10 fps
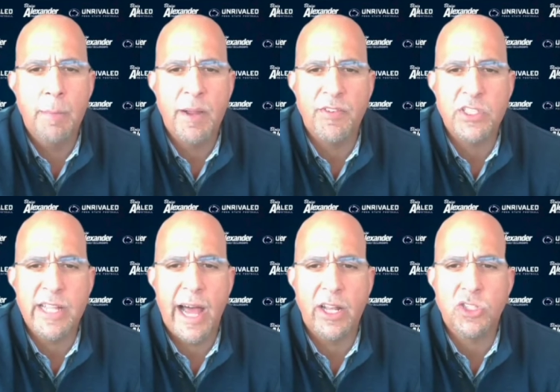if it's
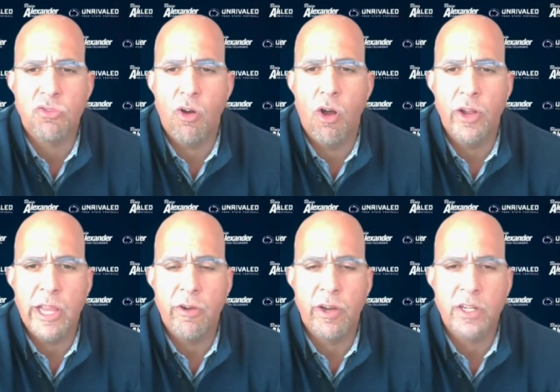not a strong
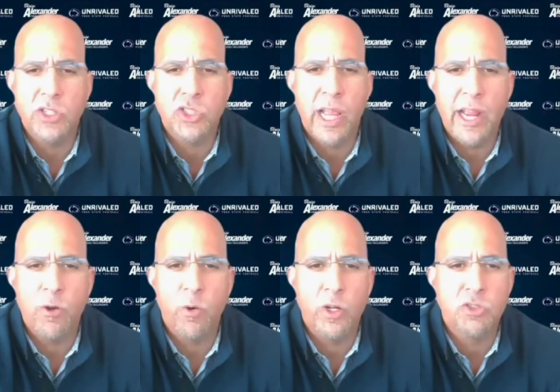year in the state
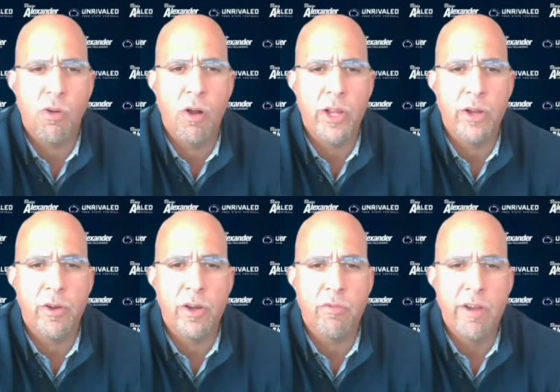or a strong year
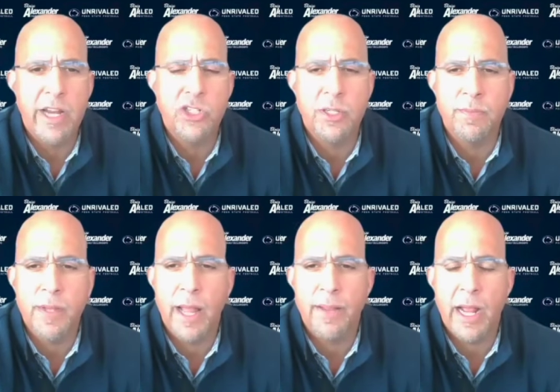in a region,
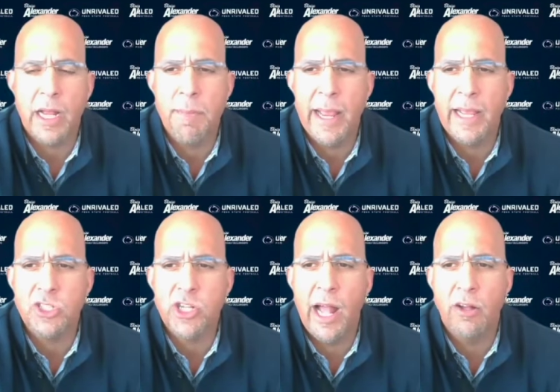that can make it
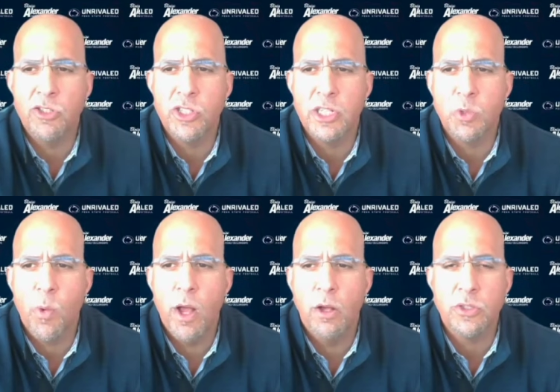challenging as
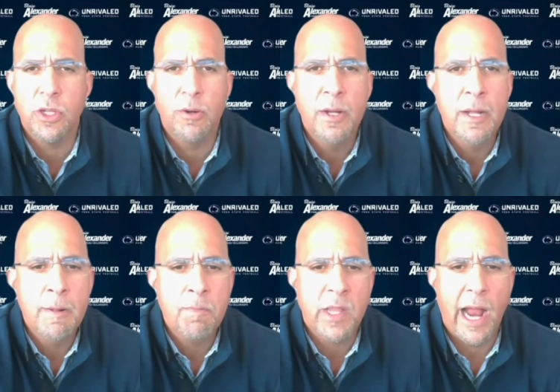well. So
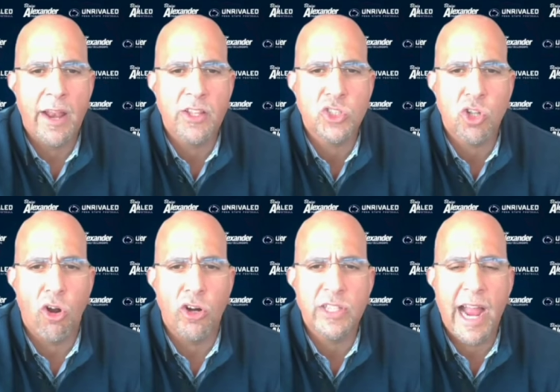kind of the
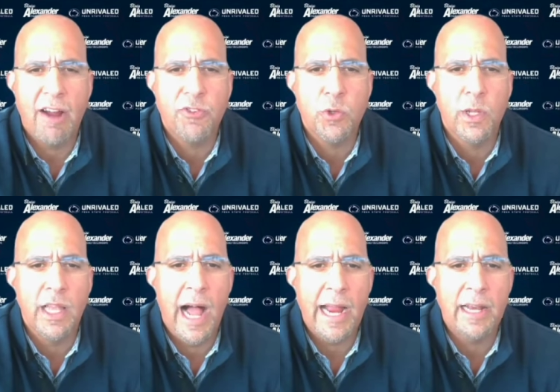stars have to
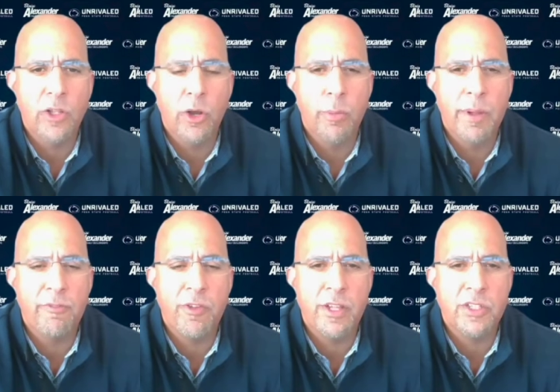align a little bit
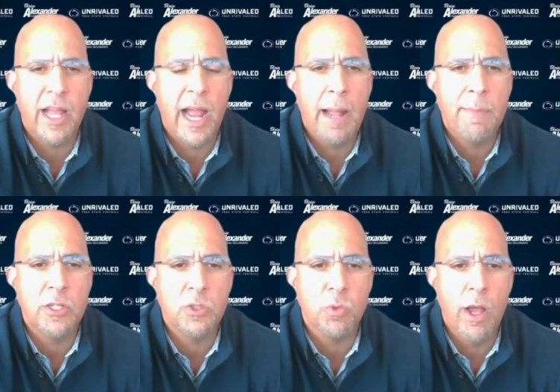for this to happen
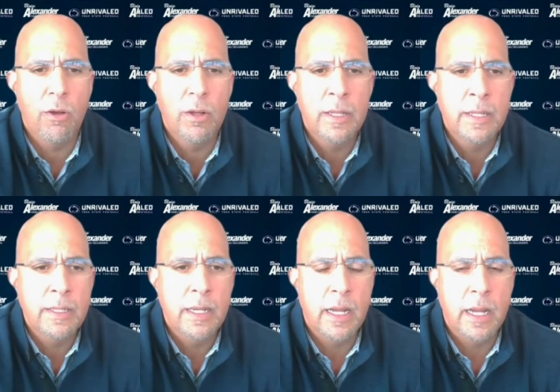as well.
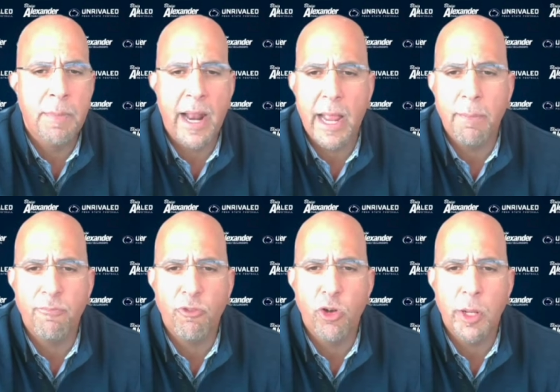But I
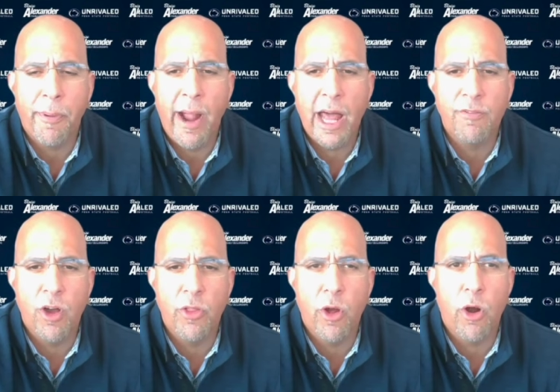am really proud of
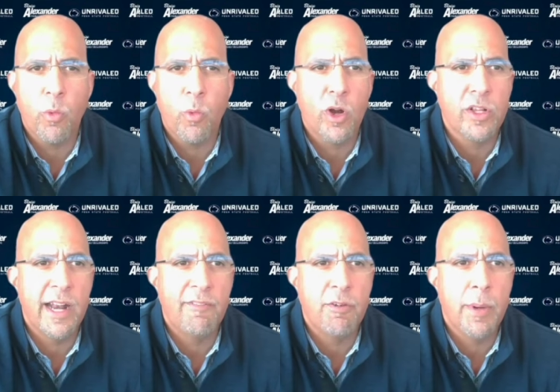all the hard work that
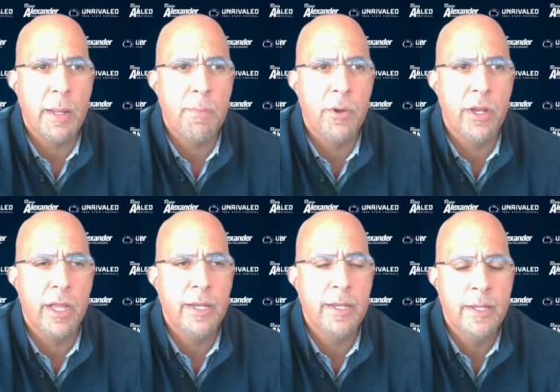everybody put
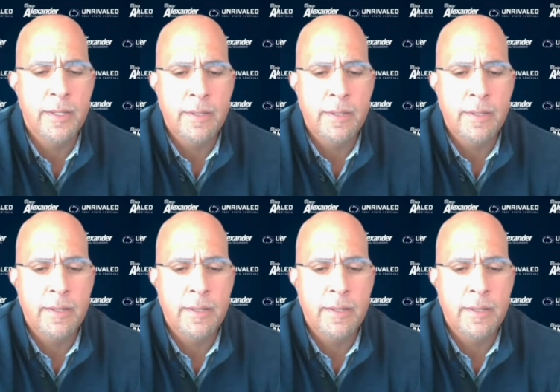in,